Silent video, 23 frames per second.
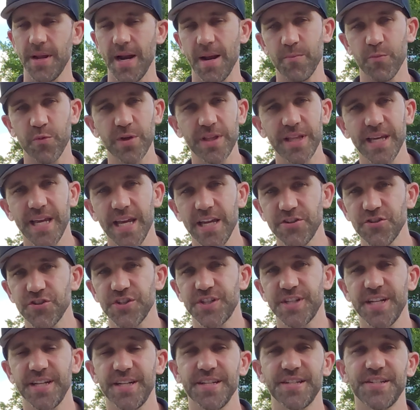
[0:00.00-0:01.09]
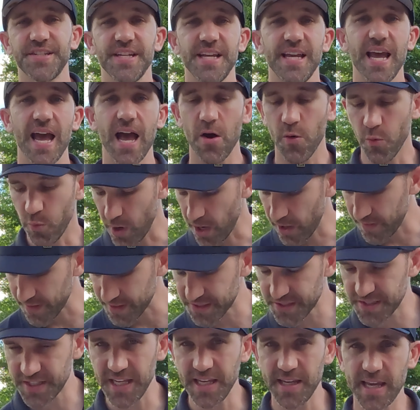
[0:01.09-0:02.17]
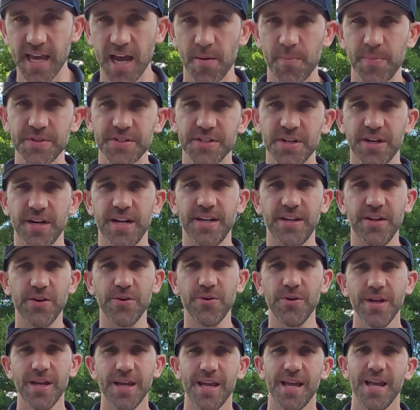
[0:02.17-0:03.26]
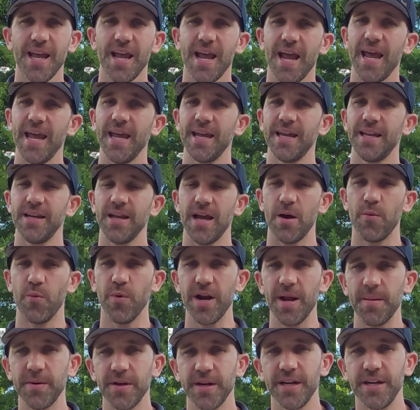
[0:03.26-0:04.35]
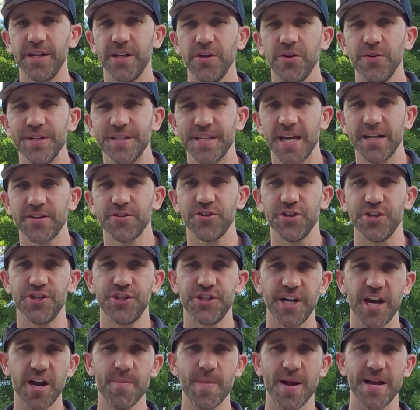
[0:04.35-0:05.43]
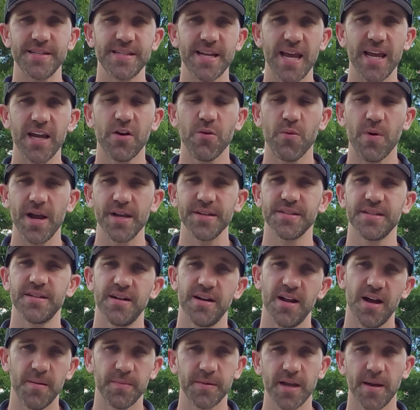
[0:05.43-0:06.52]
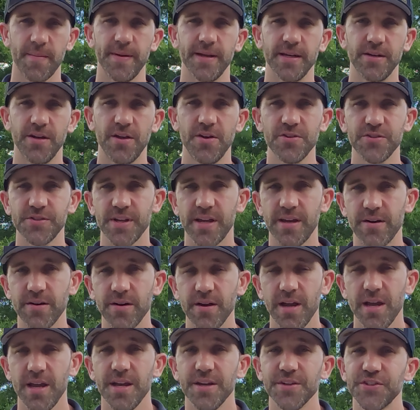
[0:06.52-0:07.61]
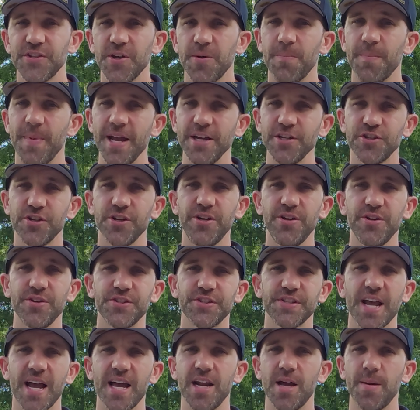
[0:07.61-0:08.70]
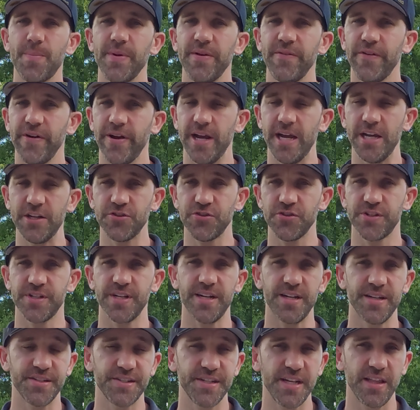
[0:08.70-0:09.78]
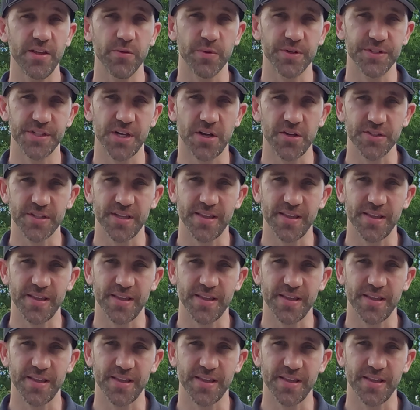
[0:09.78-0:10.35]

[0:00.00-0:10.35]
I'm really interested to see how well the Sea Kelp is going to do. And what I'm going to do is actually share my takeaways in an upcoming newsletter. So make sure you sign up if you're interested in seeing the results of